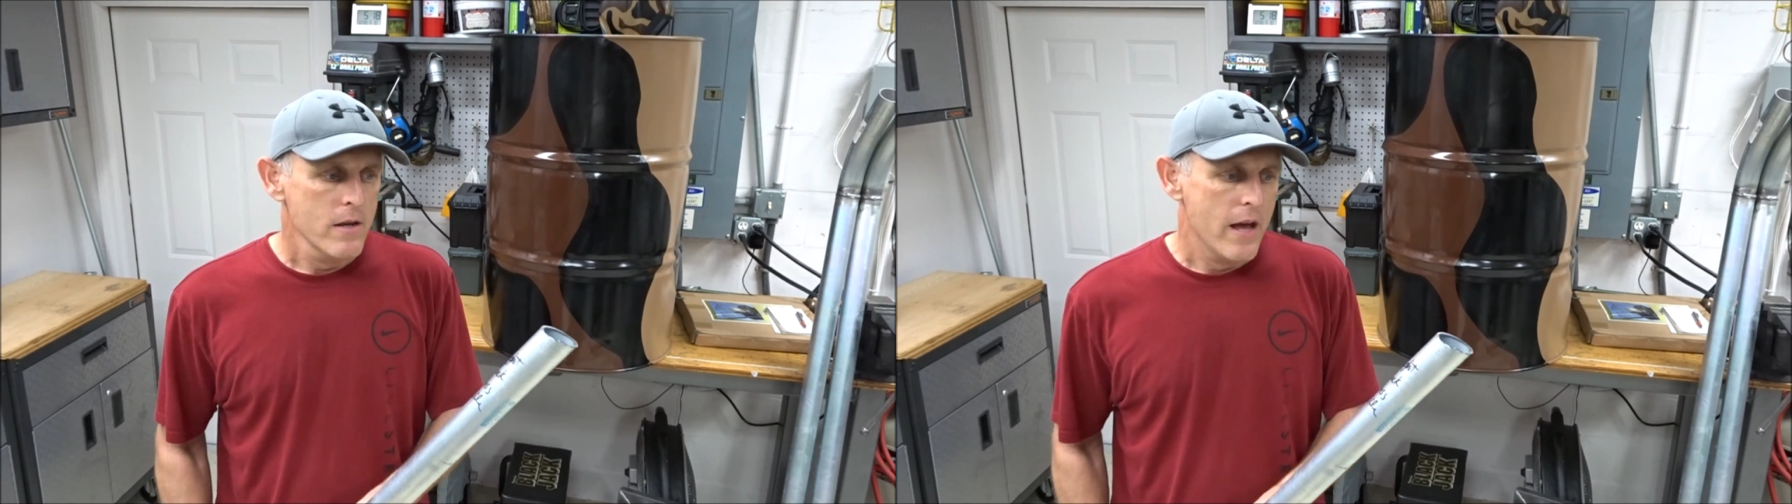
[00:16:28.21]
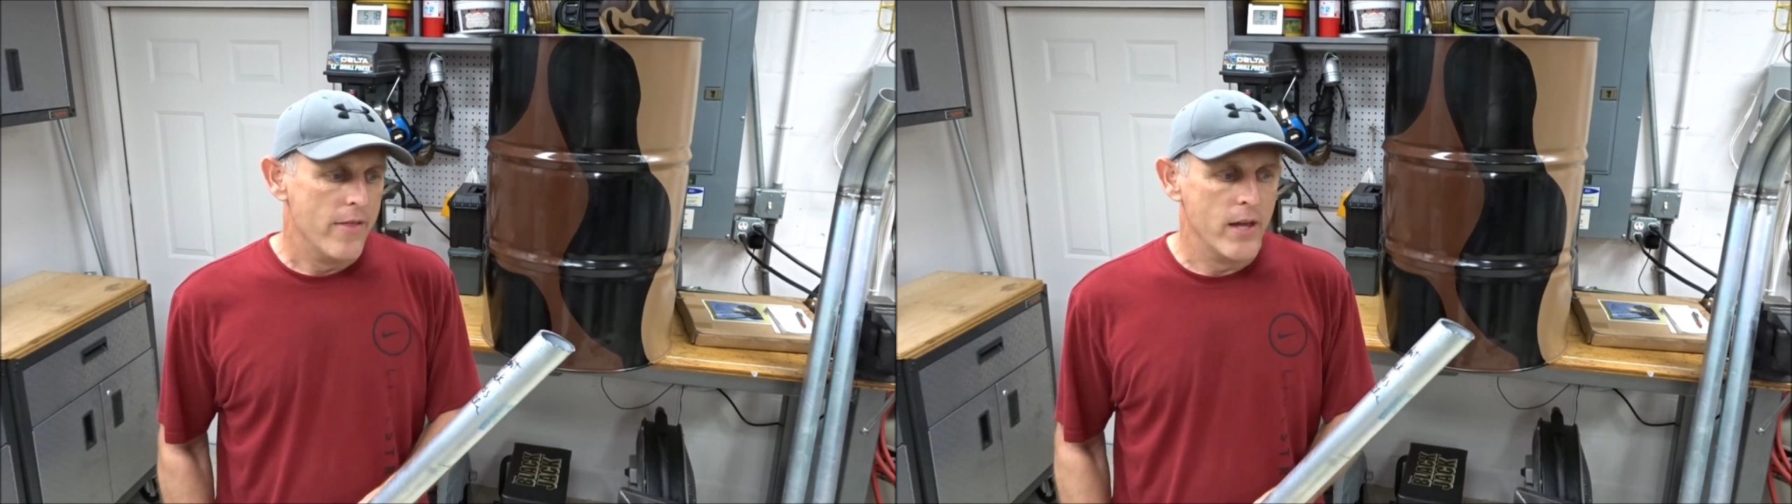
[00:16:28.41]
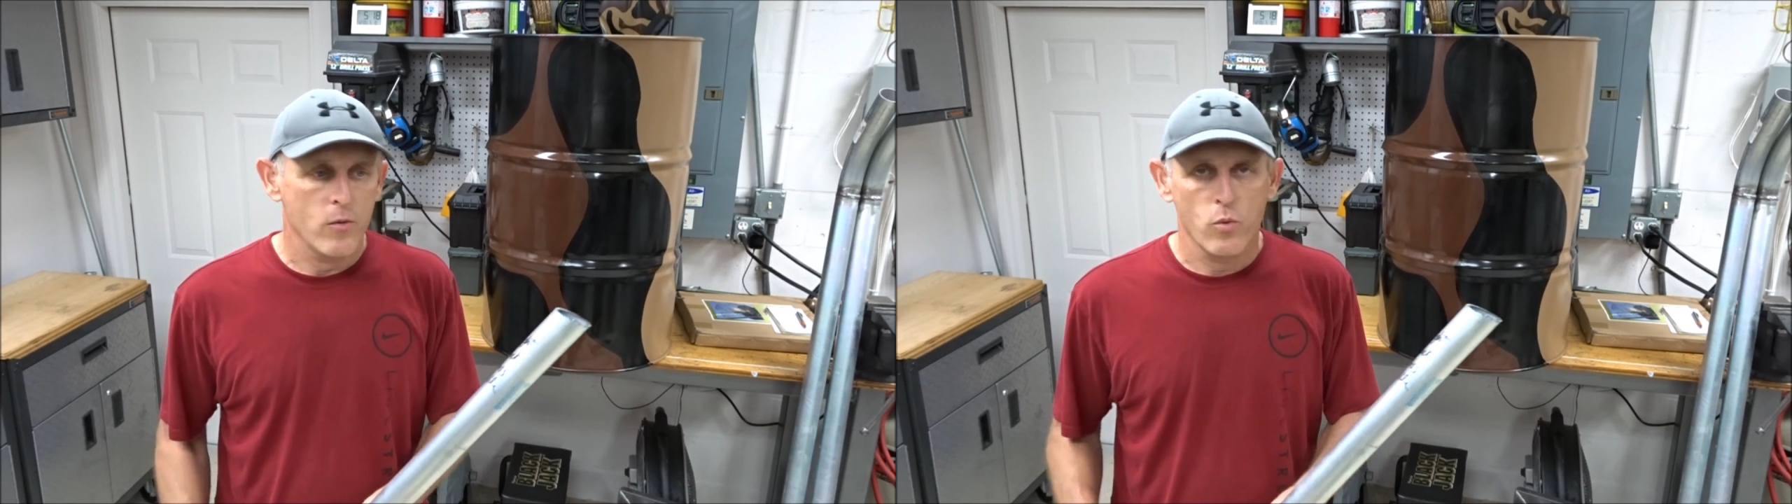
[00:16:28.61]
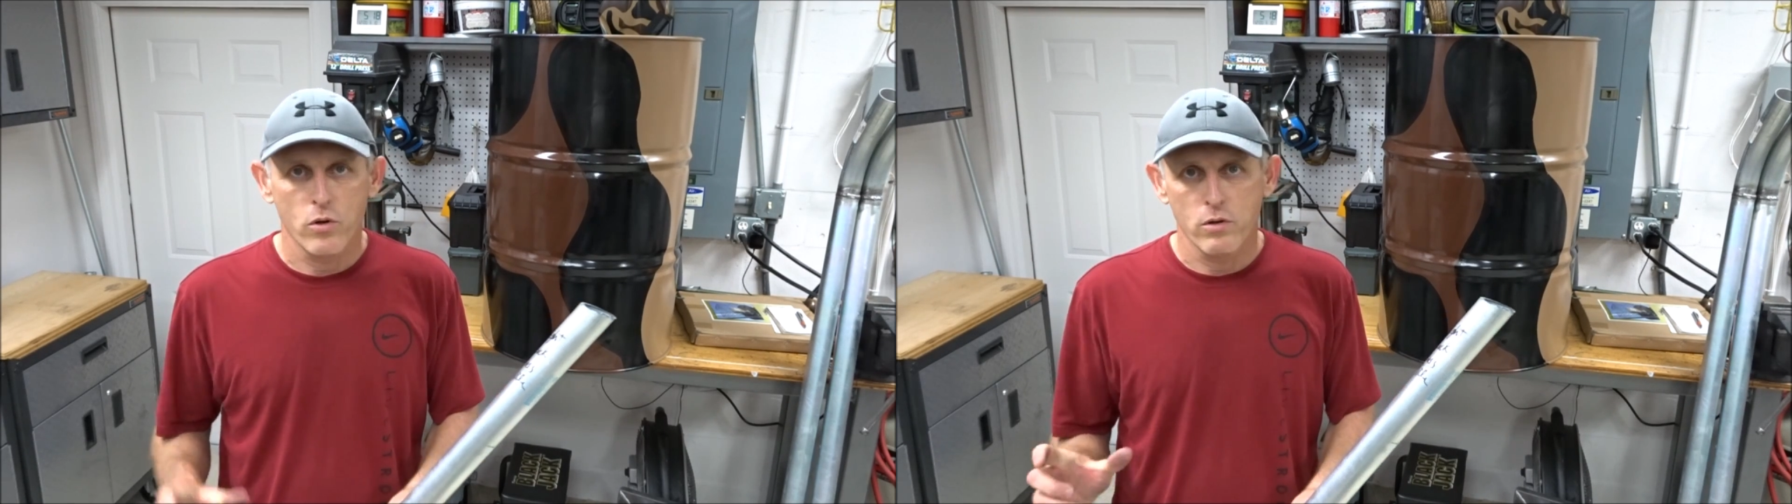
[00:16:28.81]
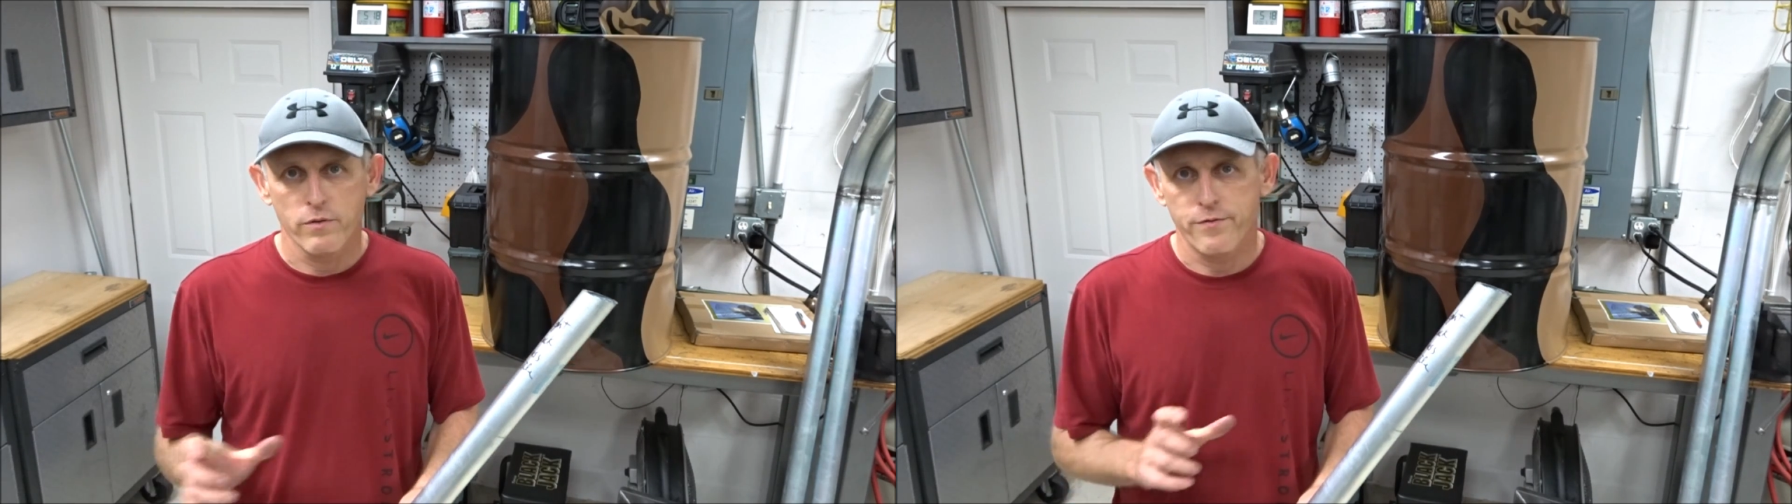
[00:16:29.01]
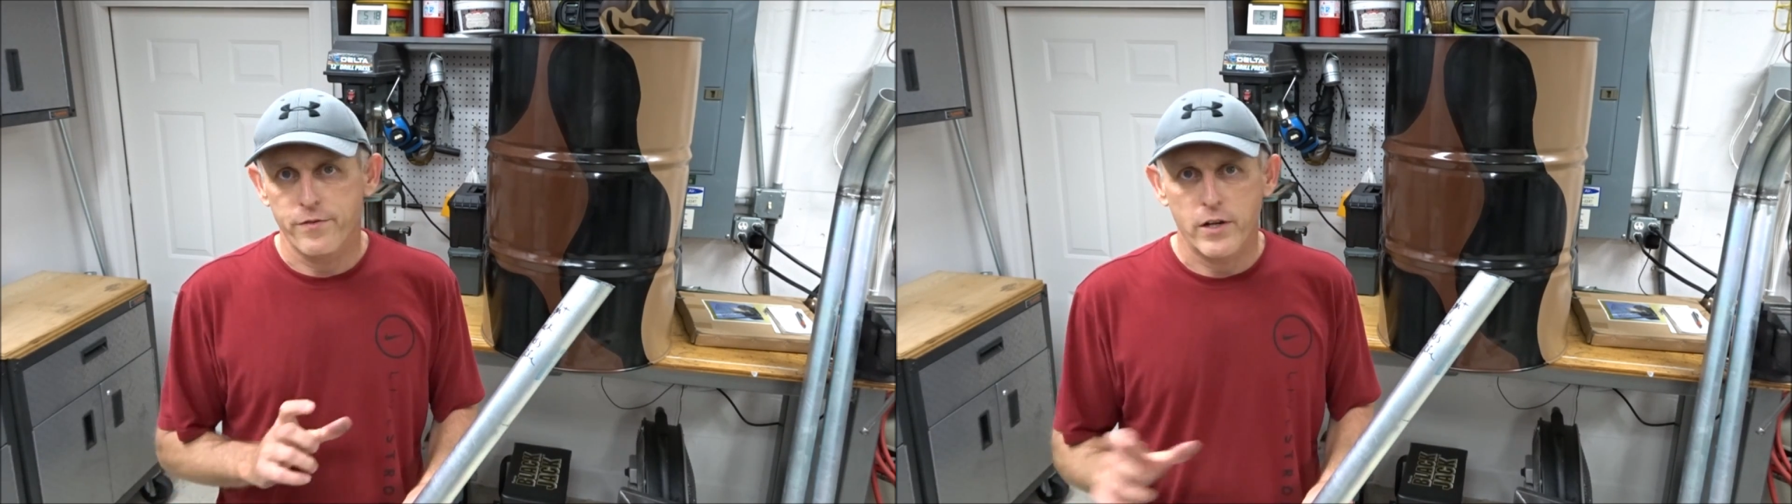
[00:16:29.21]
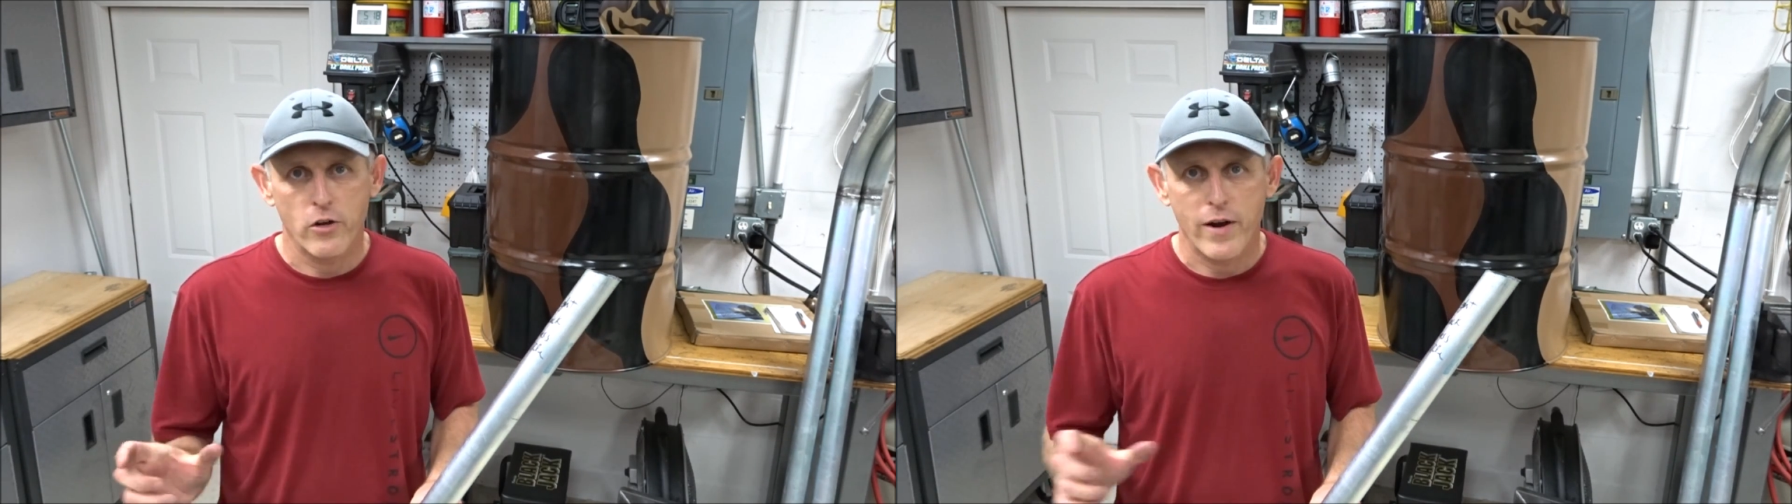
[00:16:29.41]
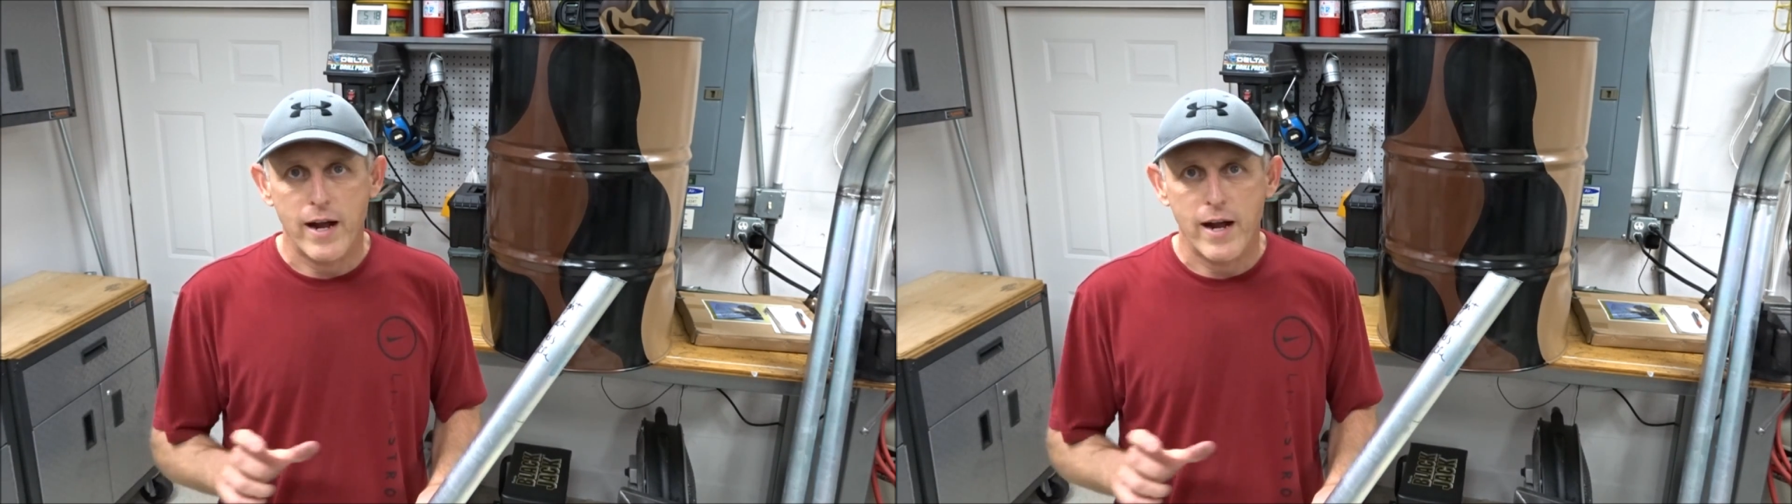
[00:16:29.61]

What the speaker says: And then we'll figure